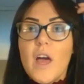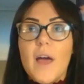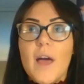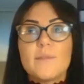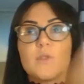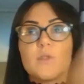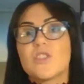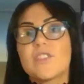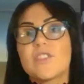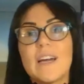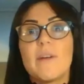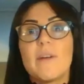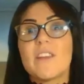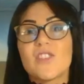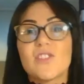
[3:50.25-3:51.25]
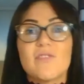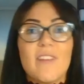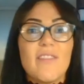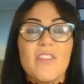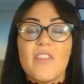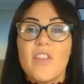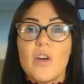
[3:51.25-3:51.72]
And so it's just how we can
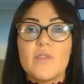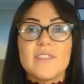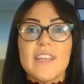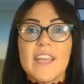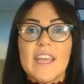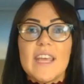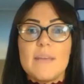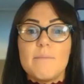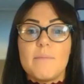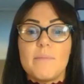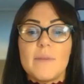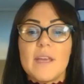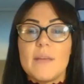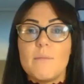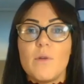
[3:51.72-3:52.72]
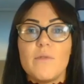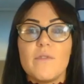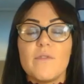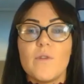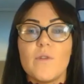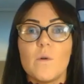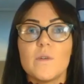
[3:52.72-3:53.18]
strengthen those and keep moving
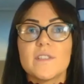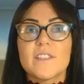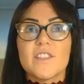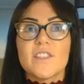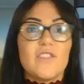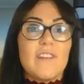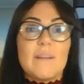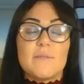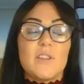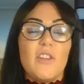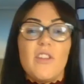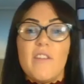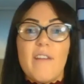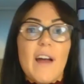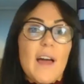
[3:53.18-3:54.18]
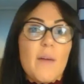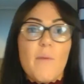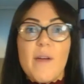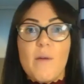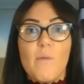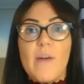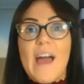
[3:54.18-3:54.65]
forwards, because you're absolutely right.
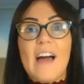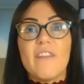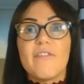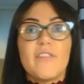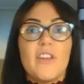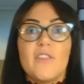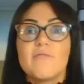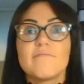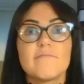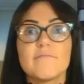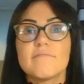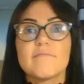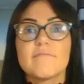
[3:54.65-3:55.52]
We have to.